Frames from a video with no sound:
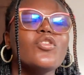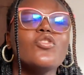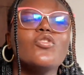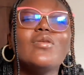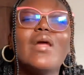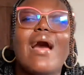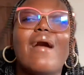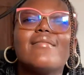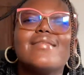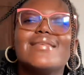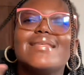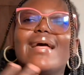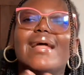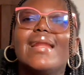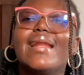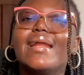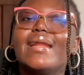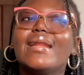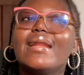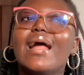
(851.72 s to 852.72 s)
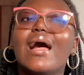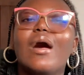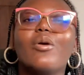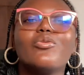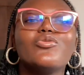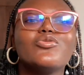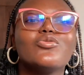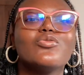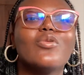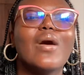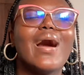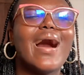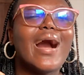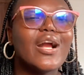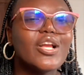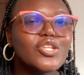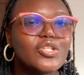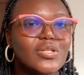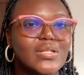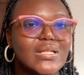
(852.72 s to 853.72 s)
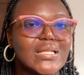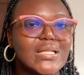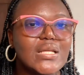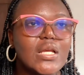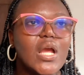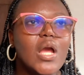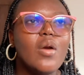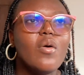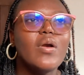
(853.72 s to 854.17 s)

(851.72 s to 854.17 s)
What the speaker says: you have to start learning how to actually...